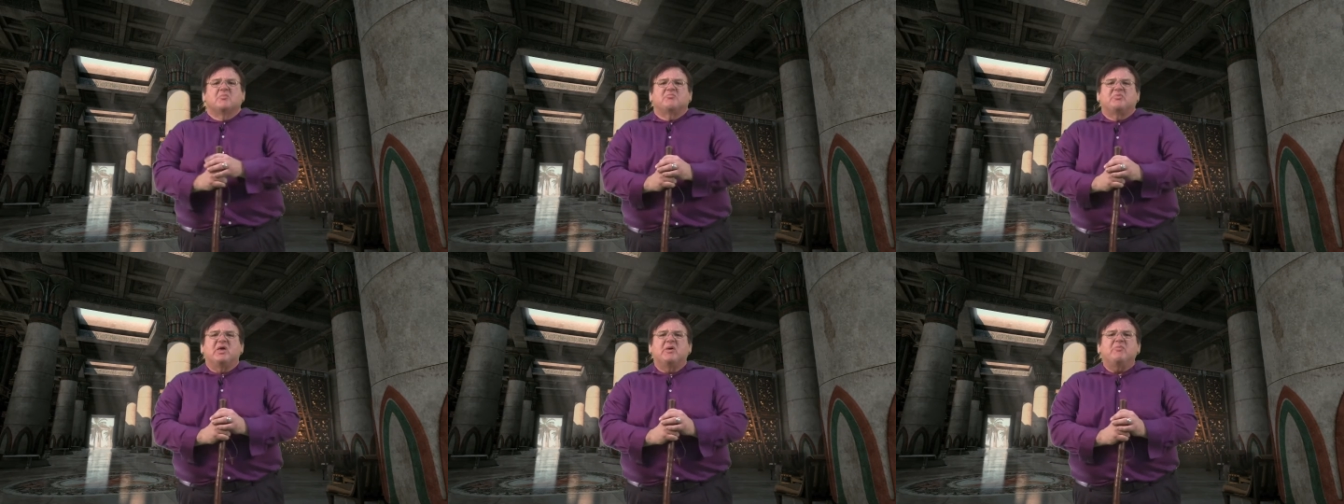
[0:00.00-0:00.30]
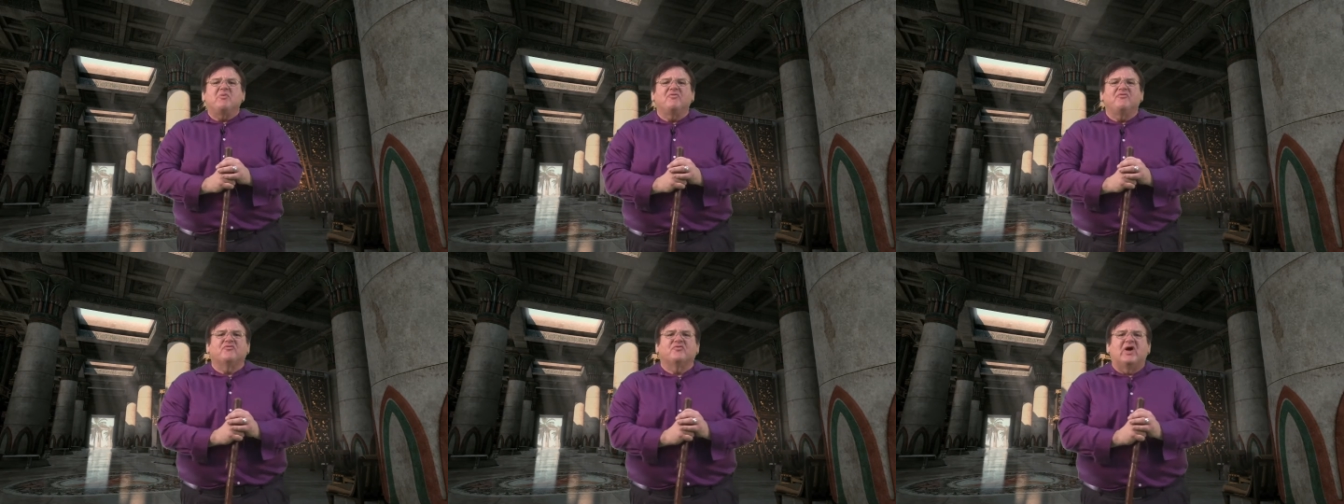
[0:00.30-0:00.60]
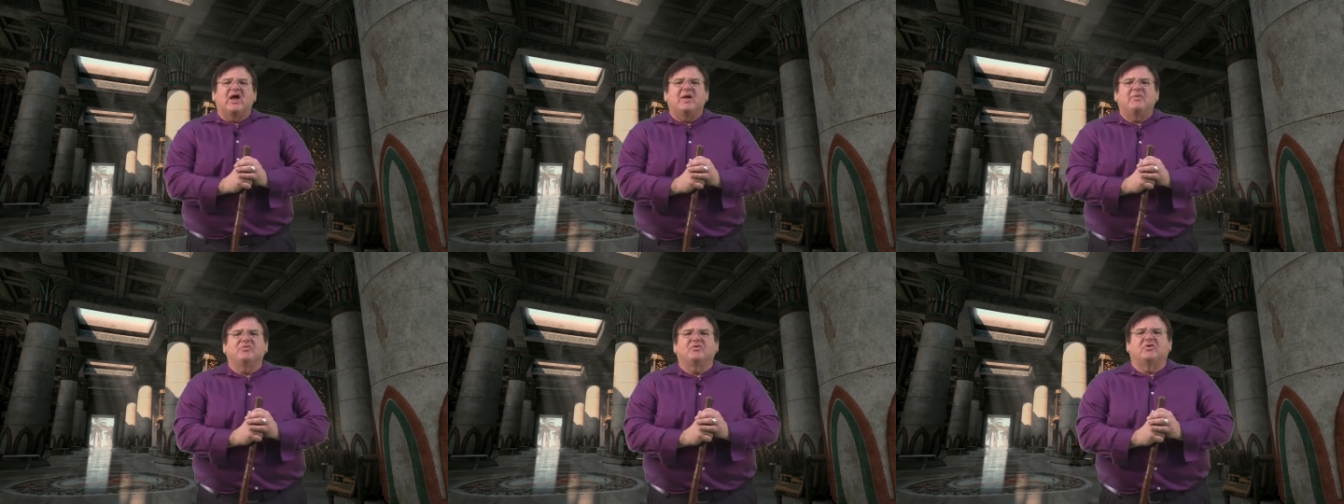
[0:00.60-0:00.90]
People
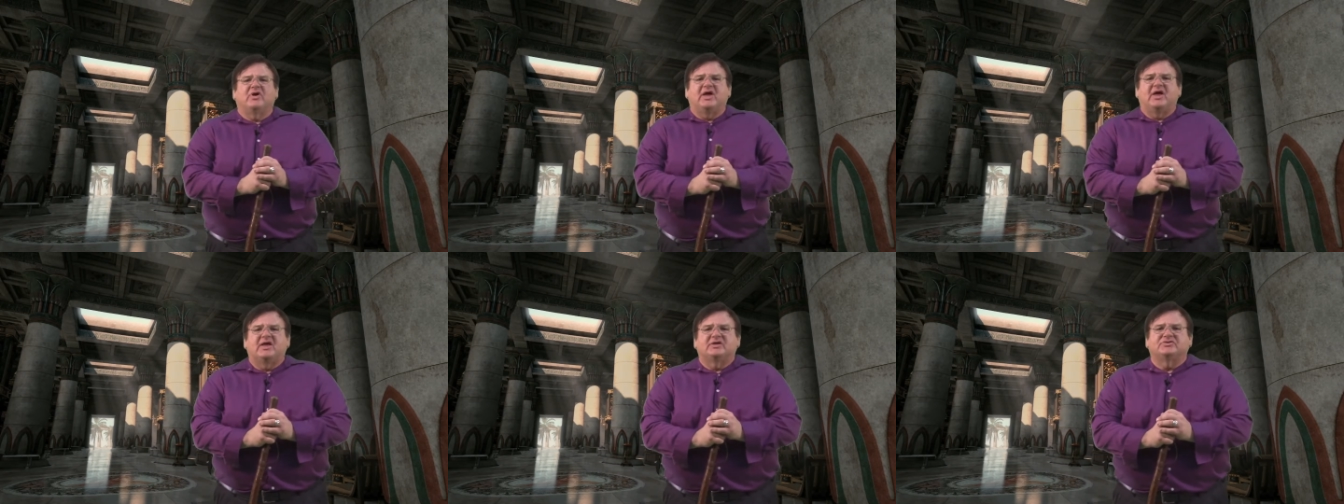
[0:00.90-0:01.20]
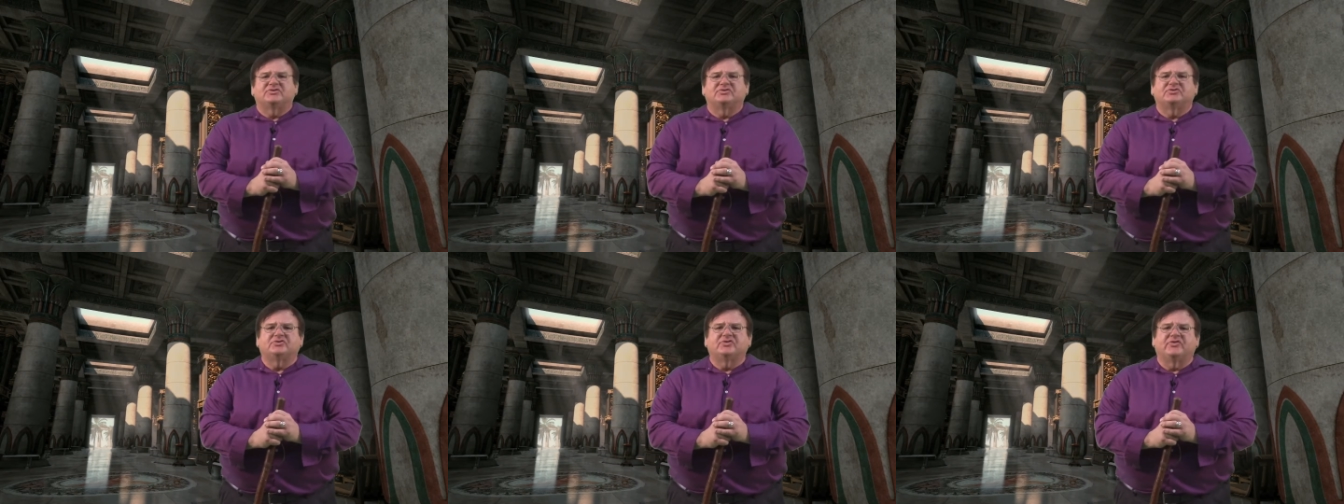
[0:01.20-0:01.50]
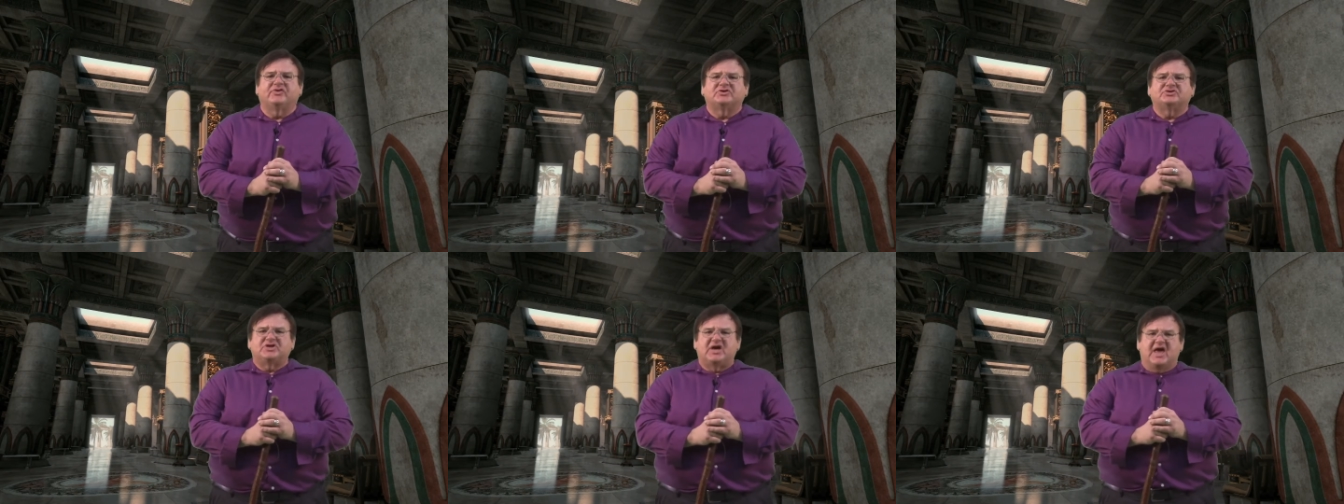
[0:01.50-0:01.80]
frame their answers to
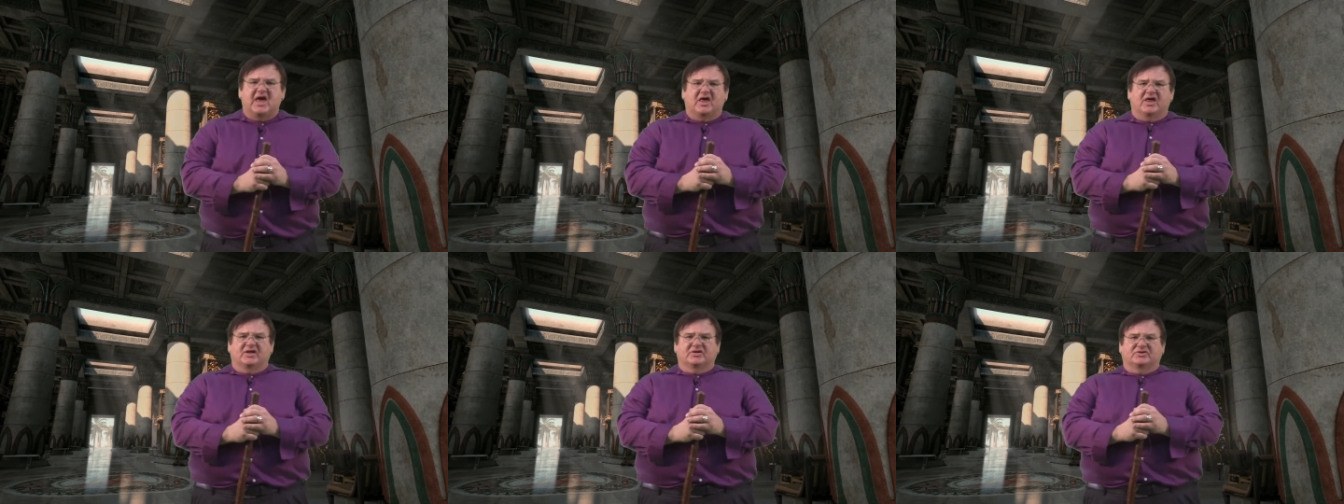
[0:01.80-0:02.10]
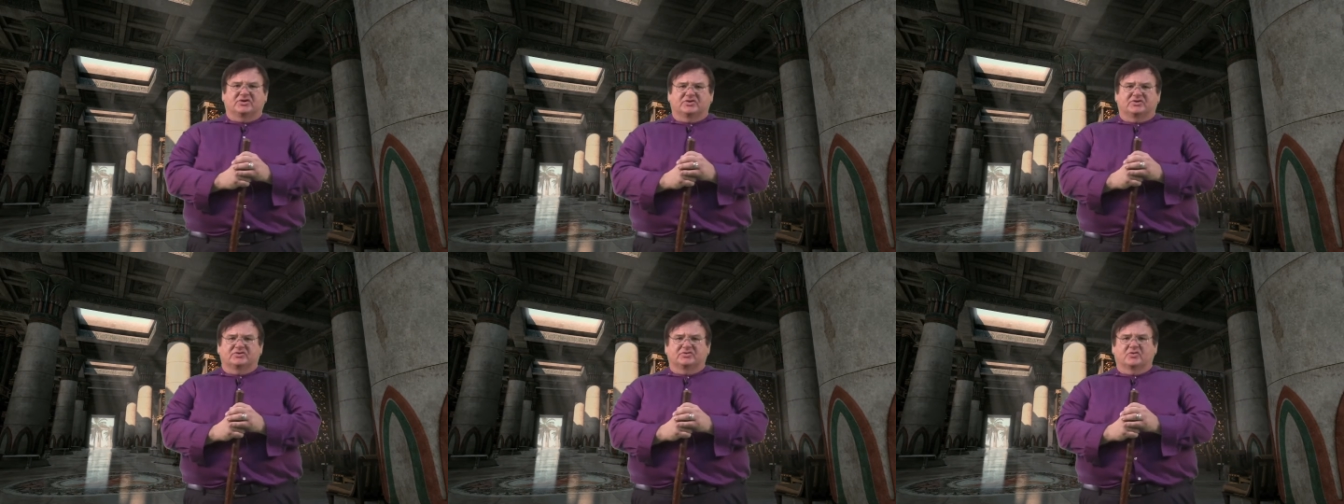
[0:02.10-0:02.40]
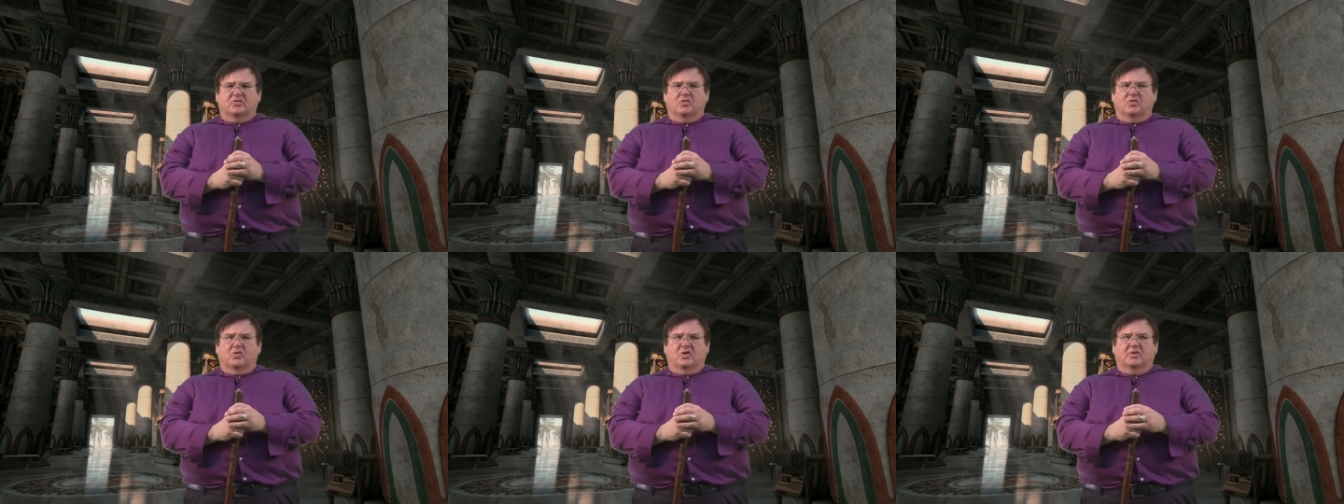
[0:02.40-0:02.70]
the challenges
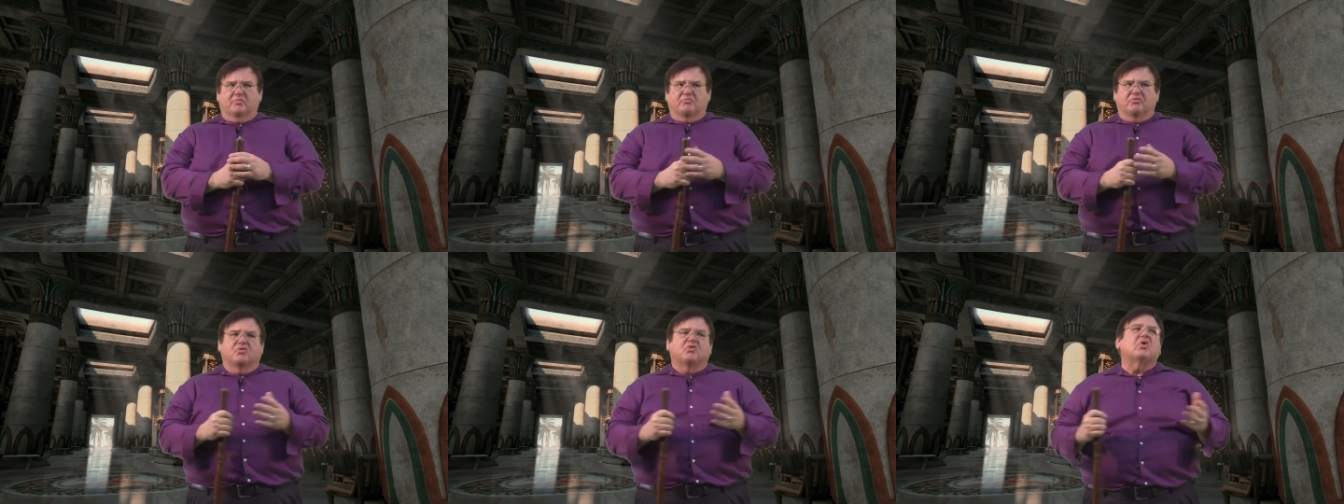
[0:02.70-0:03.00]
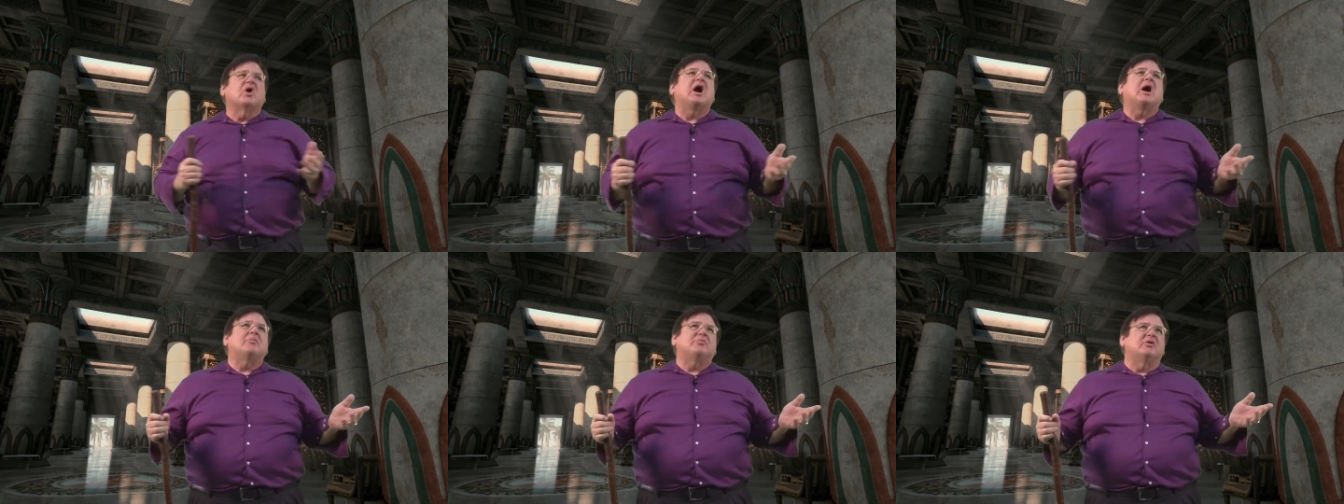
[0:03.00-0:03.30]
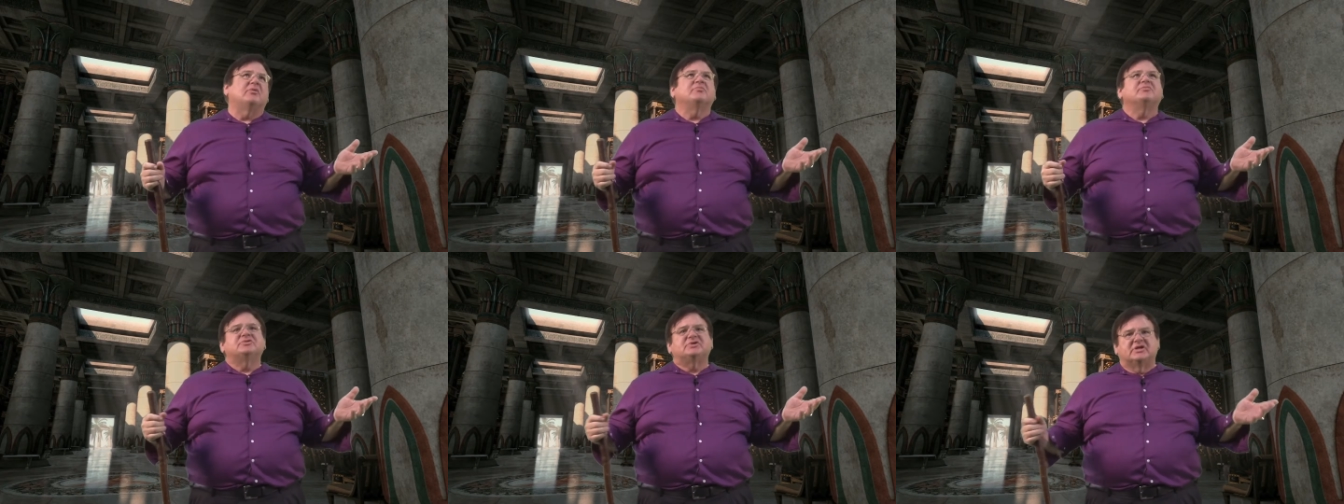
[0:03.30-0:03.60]
or
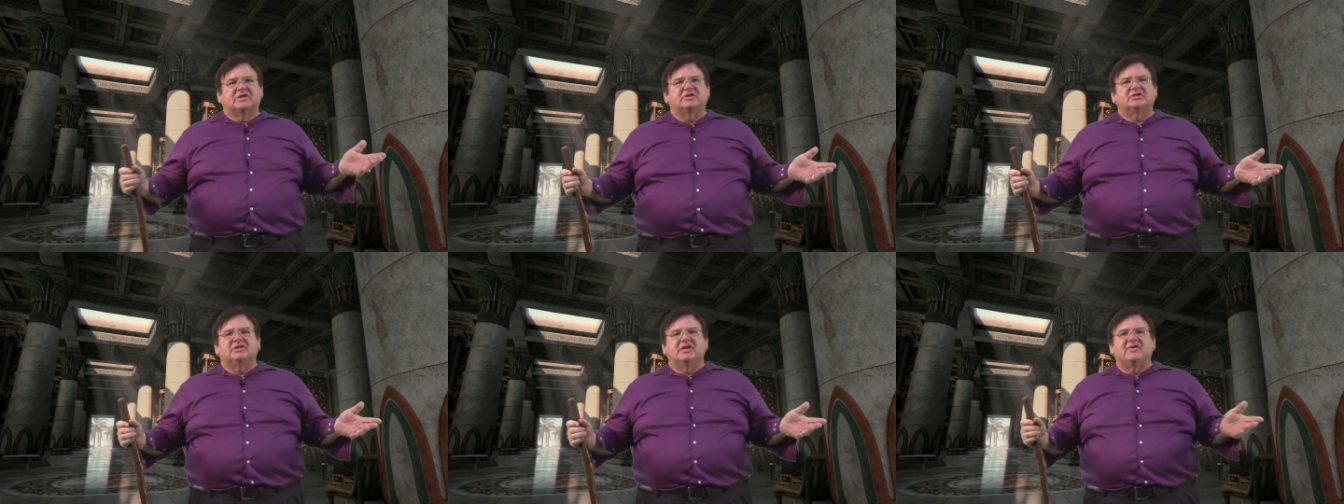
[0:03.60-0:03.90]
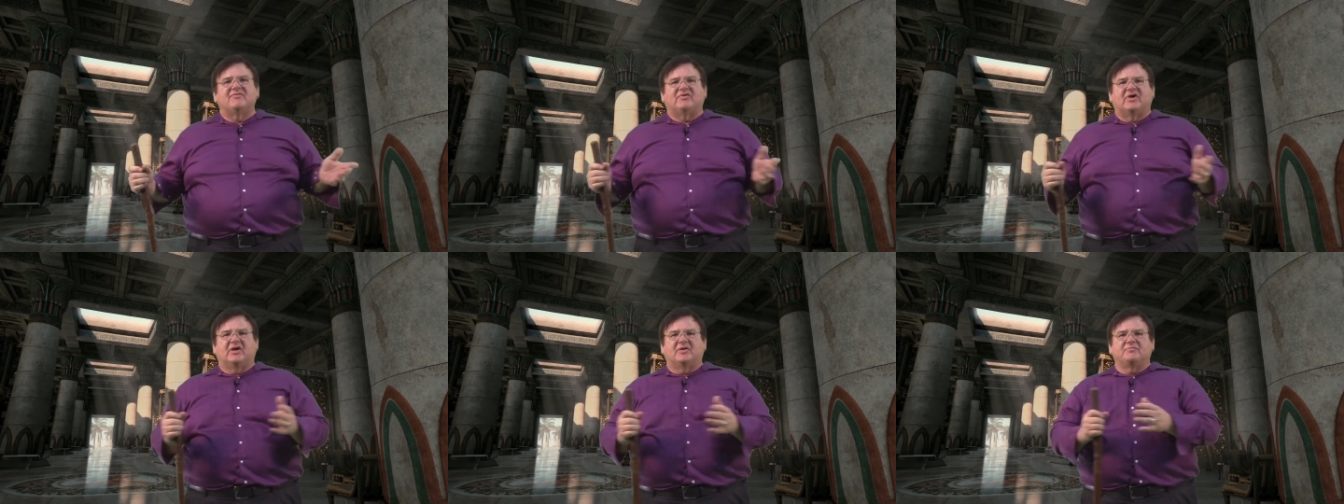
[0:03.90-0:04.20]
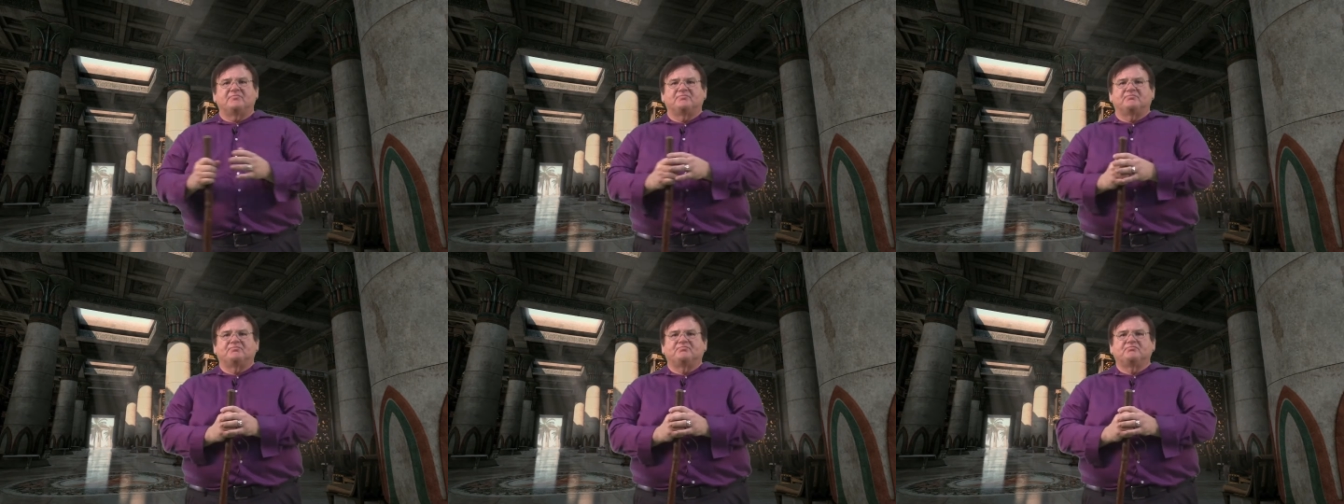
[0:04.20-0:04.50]
problems in living,